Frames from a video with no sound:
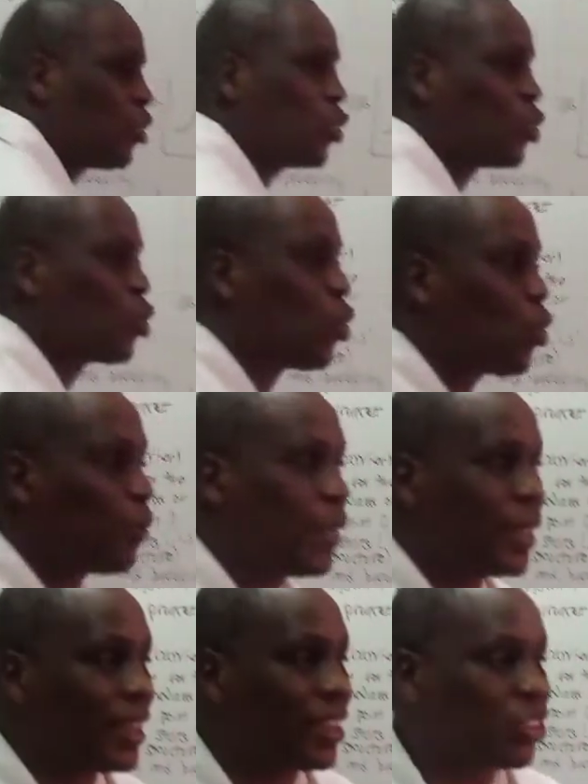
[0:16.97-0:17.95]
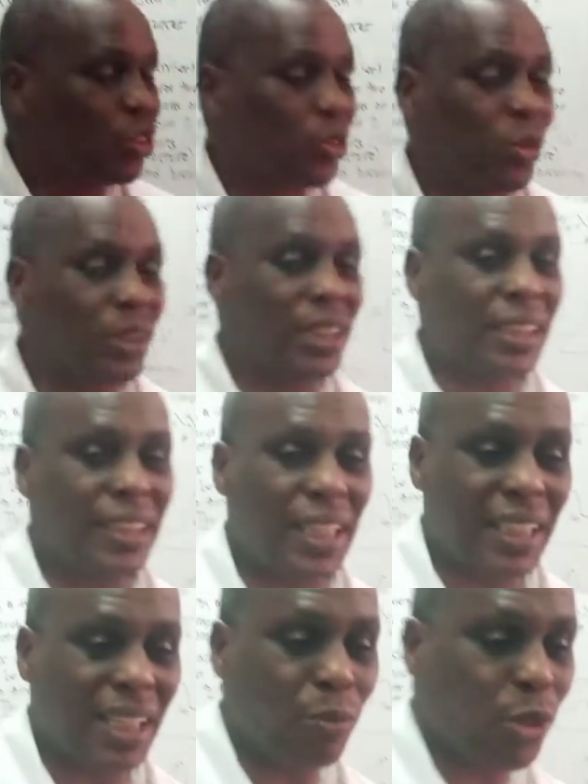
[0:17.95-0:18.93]
going to call the reaction coordinate
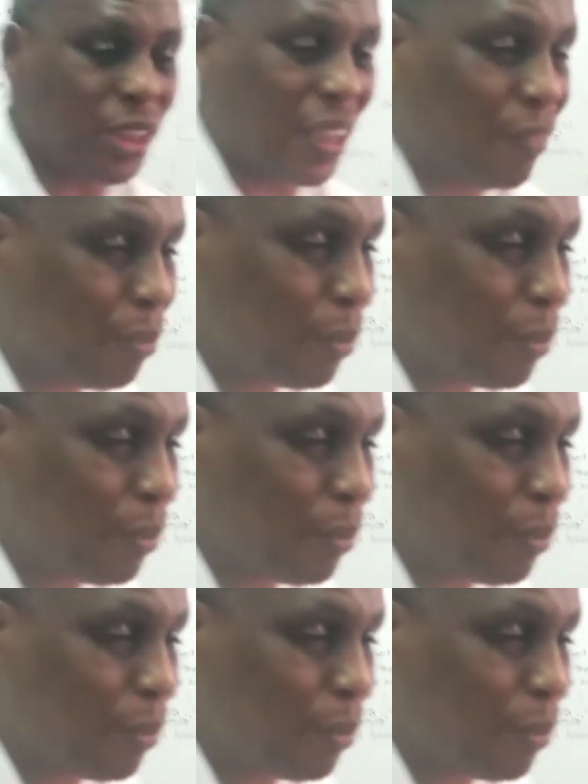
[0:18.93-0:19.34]
diagram, which I've